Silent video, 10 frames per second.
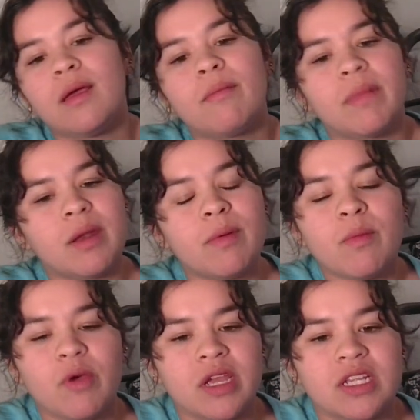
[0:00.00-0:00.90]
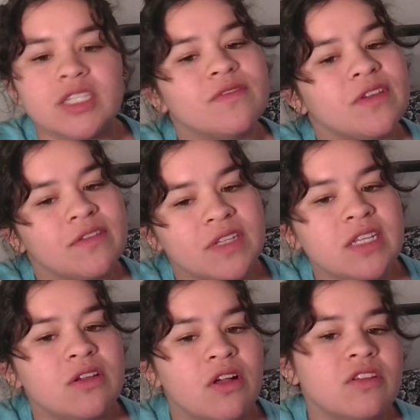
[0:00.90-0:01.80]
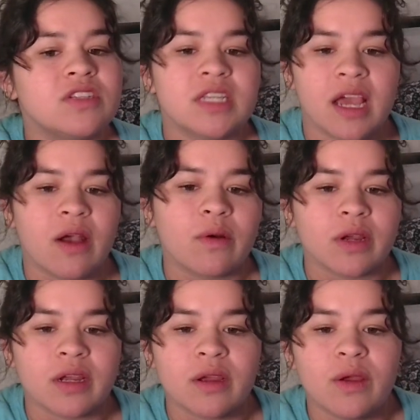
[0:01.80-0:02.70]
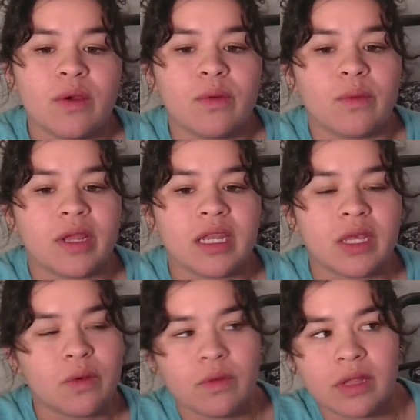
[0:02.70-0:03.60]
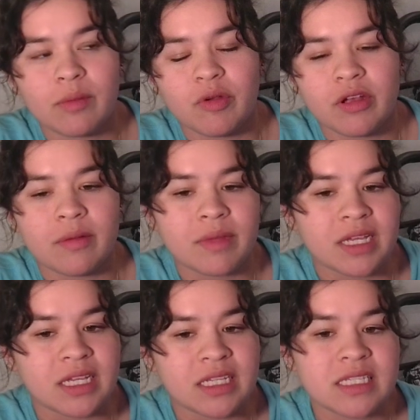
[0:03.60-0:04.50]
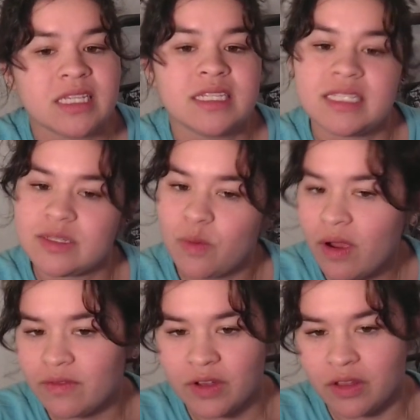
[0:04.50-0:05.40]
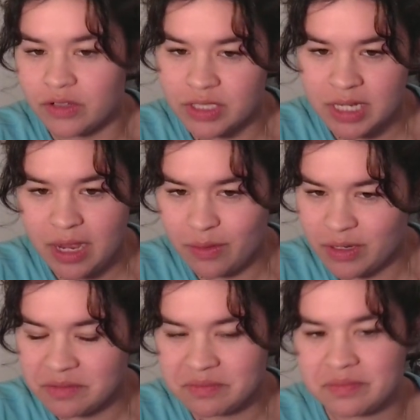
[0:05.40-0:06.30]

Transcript: Minimum wage of $15 an hour when equilibrium is $12 an hour.